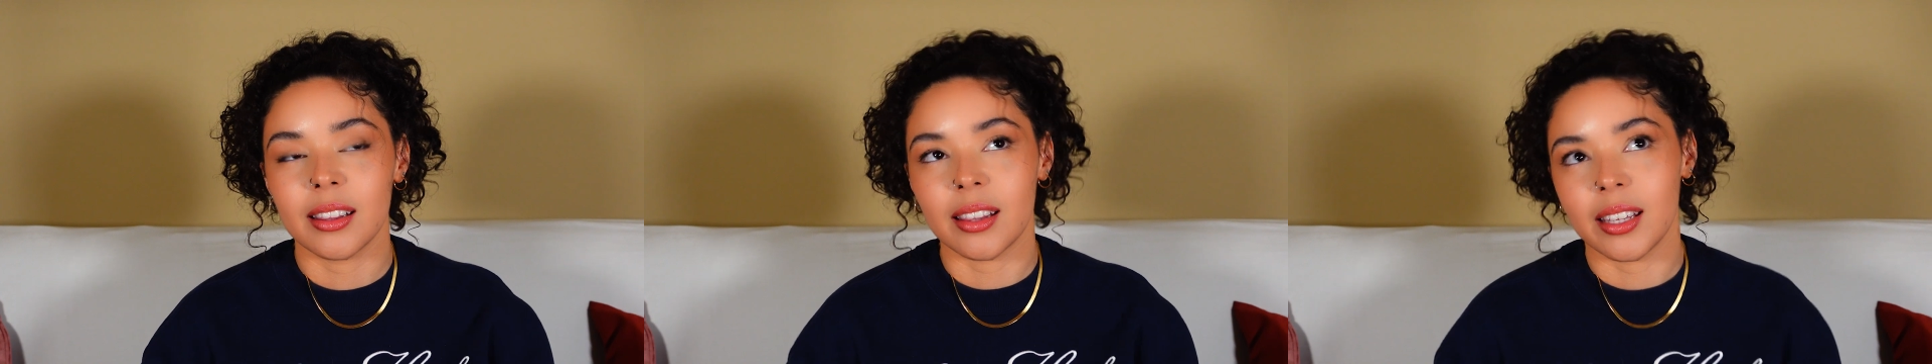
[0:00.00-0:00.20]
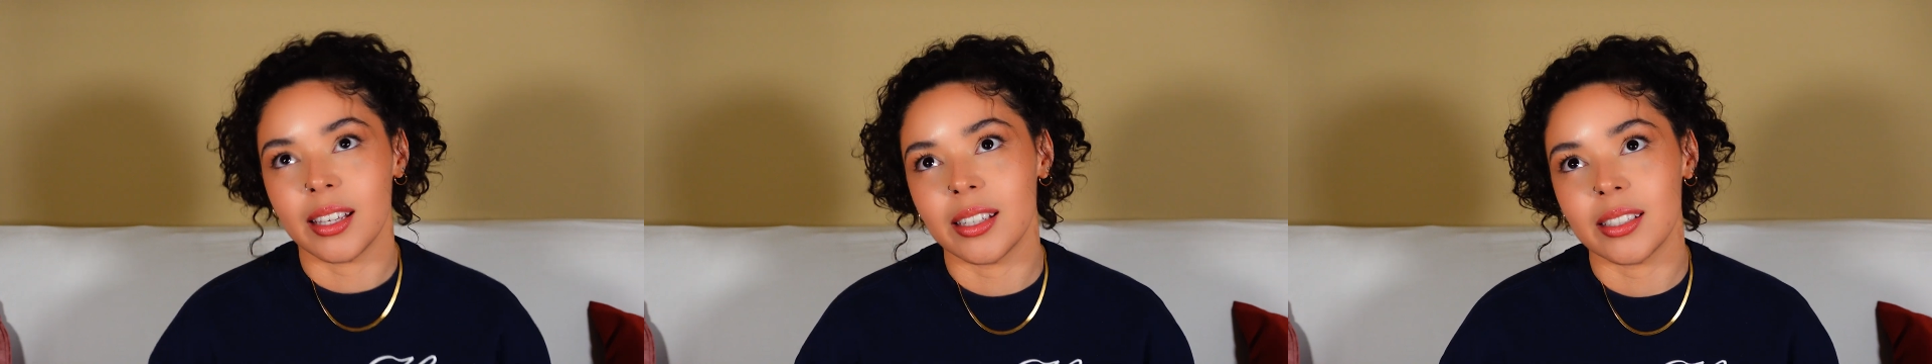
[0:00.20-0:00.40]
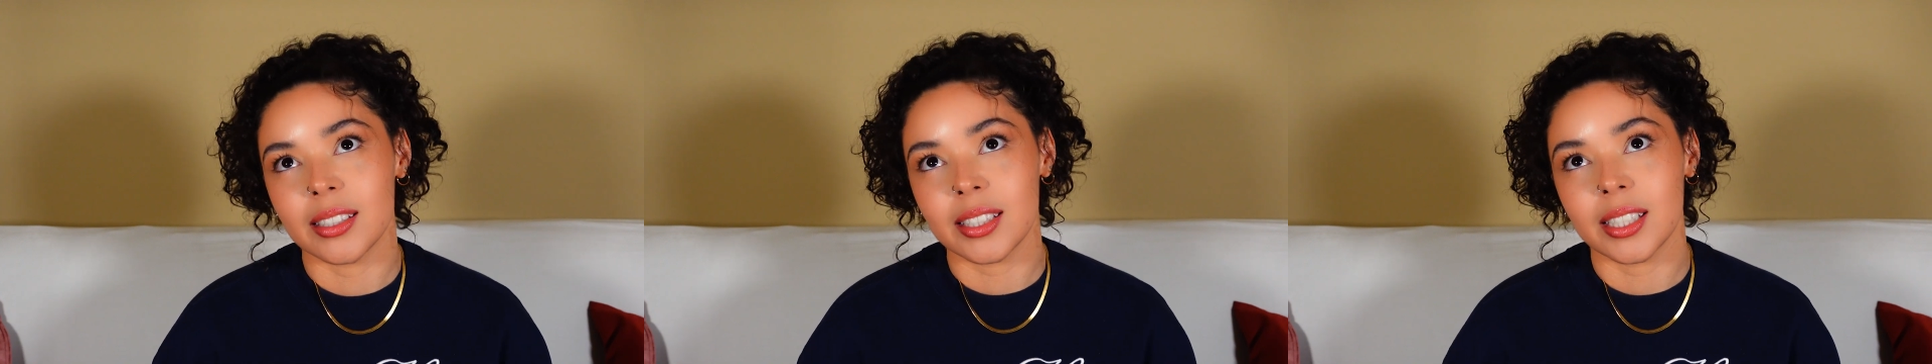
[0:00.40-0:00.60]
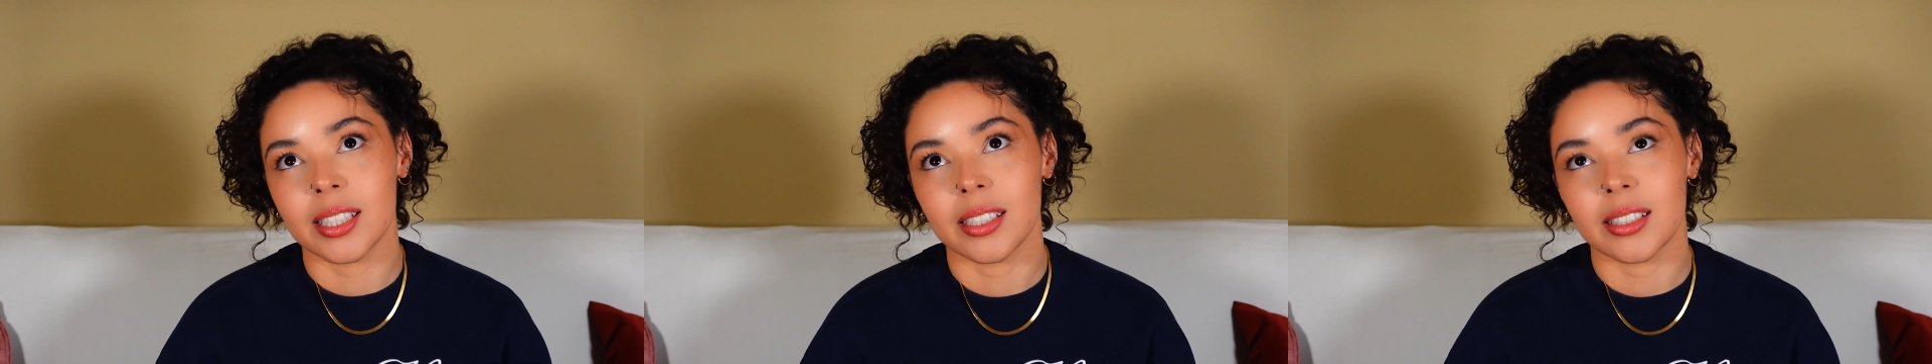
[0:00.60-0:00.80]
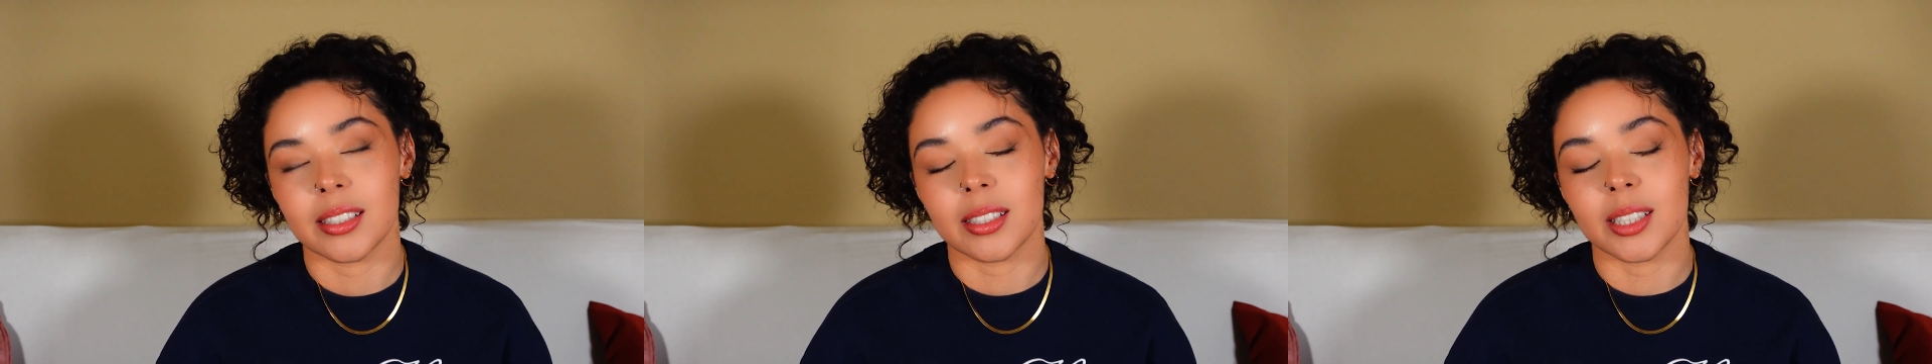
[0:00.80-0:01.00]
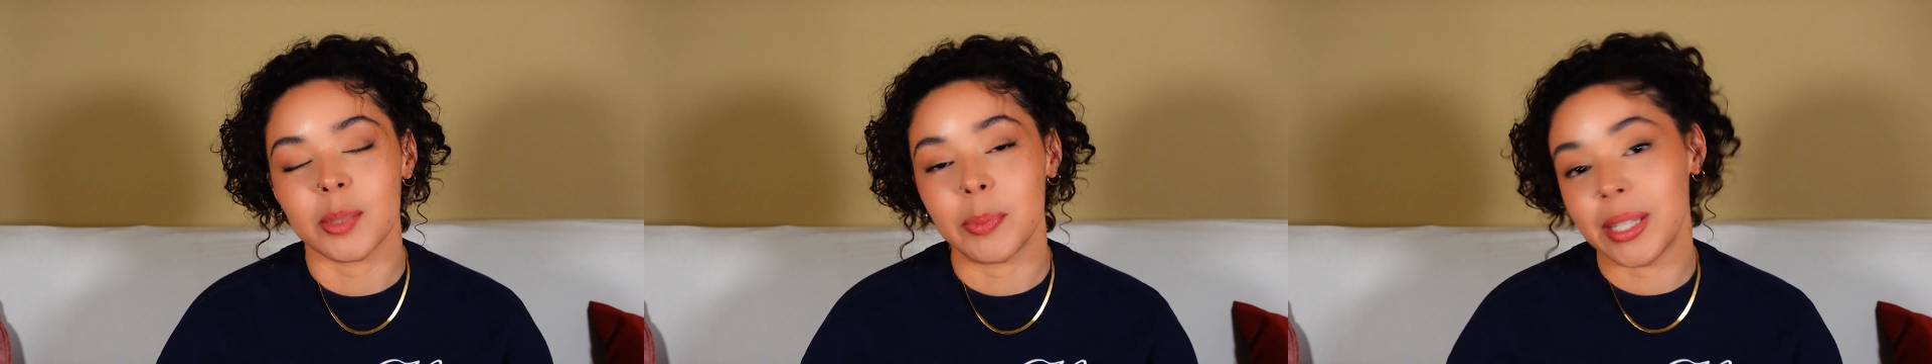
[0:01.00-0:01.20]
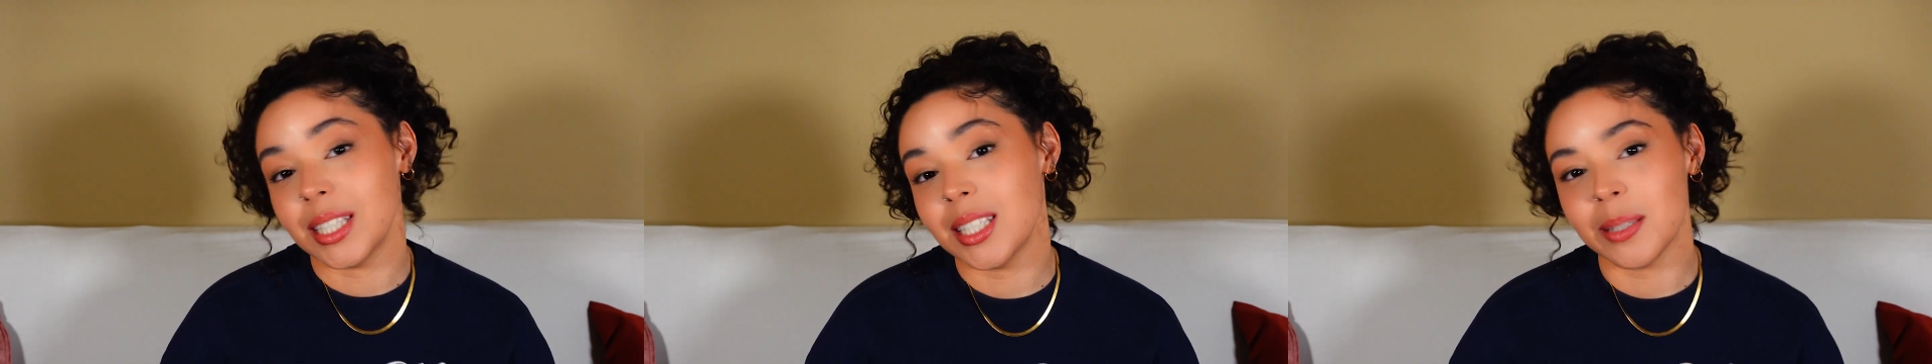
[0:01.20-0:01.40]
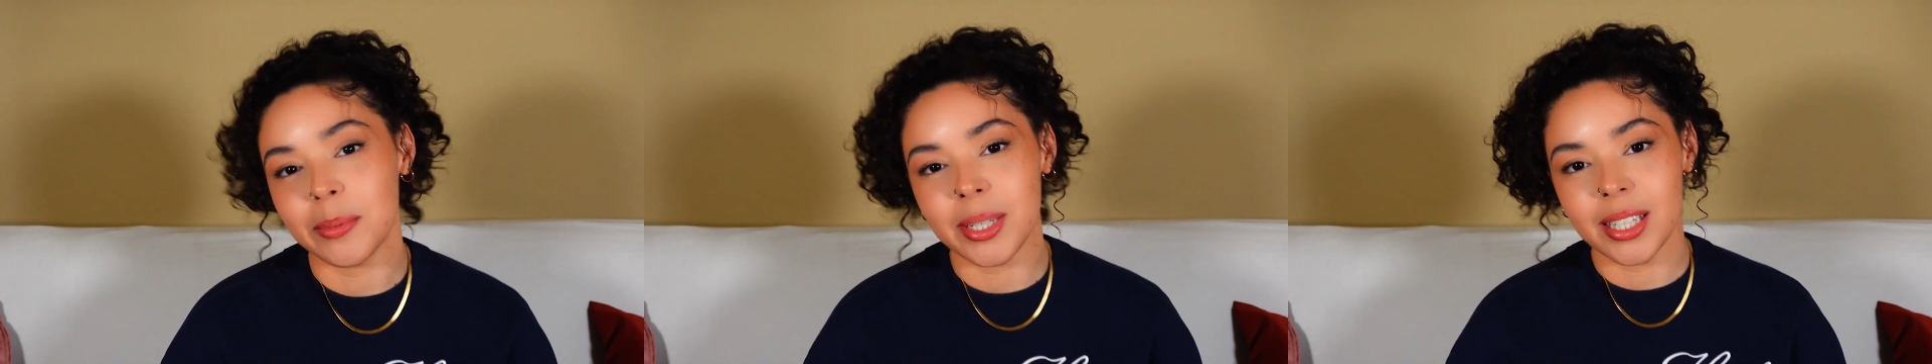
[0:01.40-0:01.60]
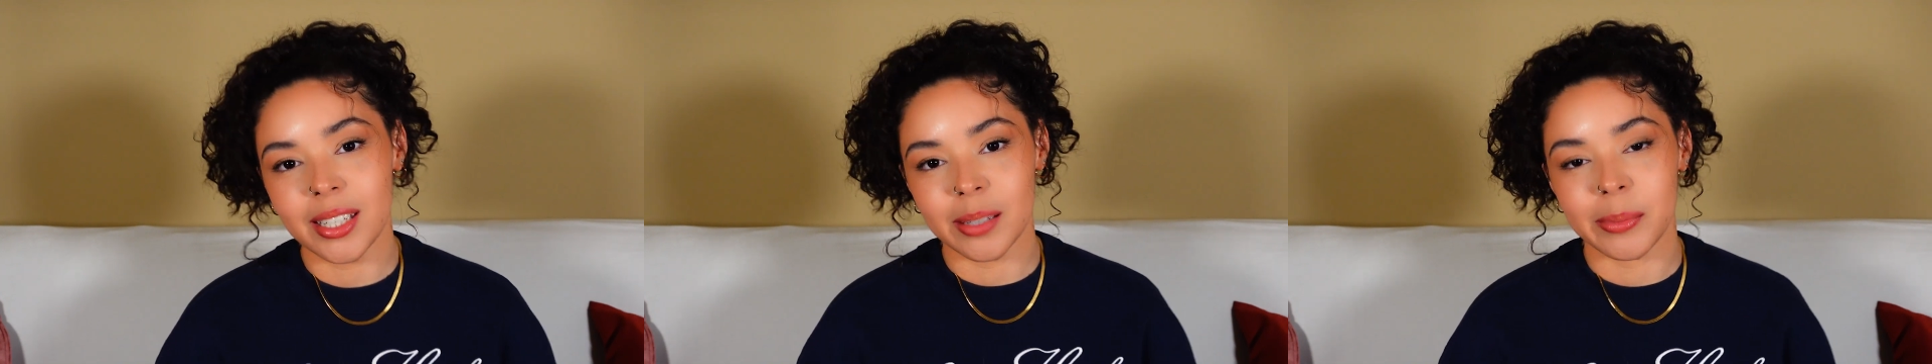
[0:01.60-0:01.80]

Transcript: things speak to me.